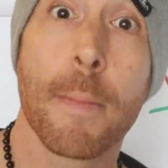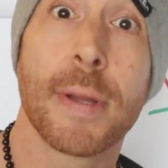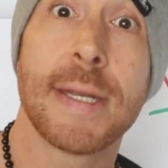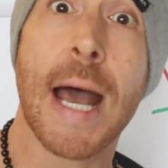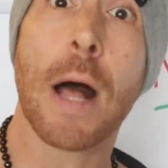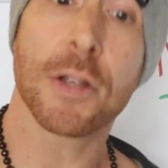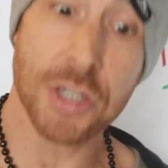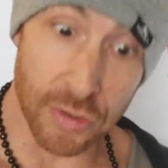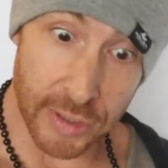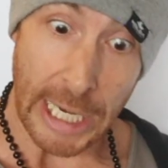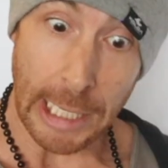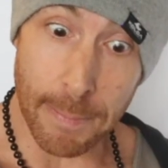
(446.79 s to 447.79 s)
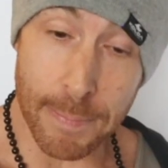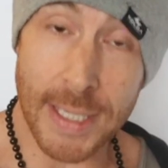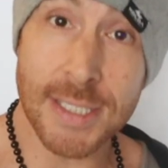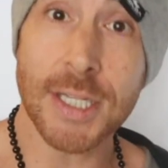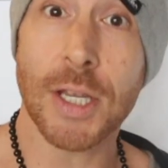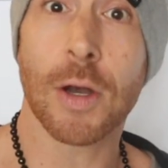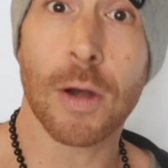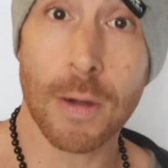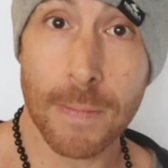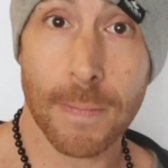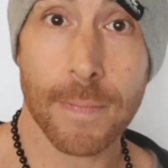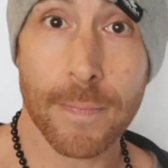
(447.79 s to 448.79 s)
But now that she's getting
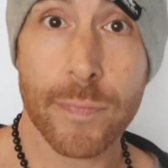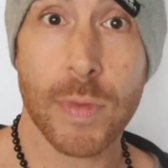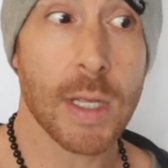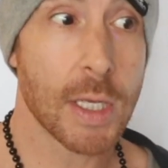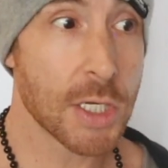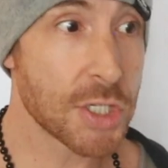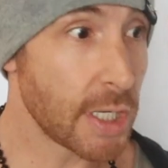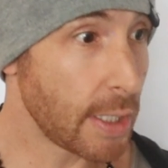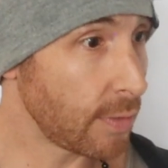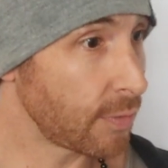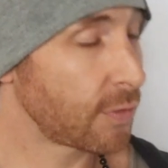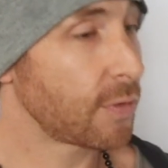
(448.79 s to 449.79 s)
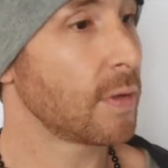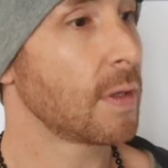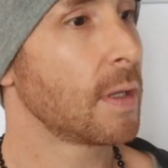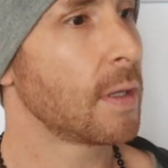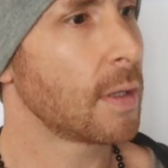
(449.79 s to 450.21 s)
busier, she's